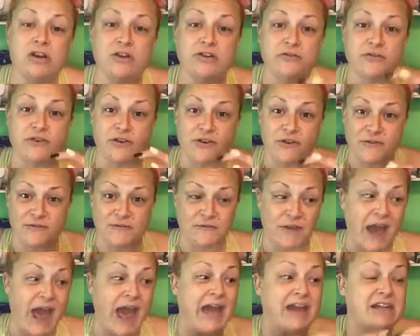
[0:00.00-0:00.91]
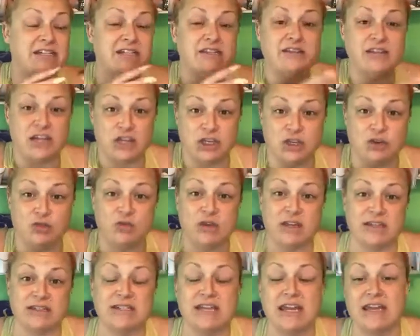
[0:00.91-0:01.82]
for the fact that you
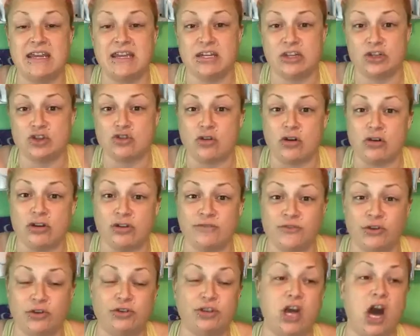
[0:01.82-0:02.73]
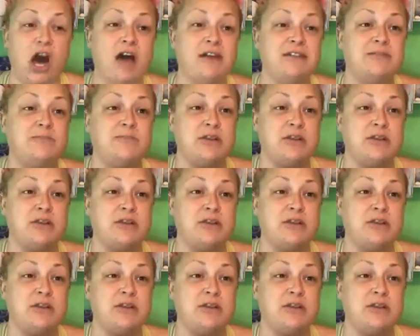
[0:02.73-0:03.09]
can take control of your thoughts,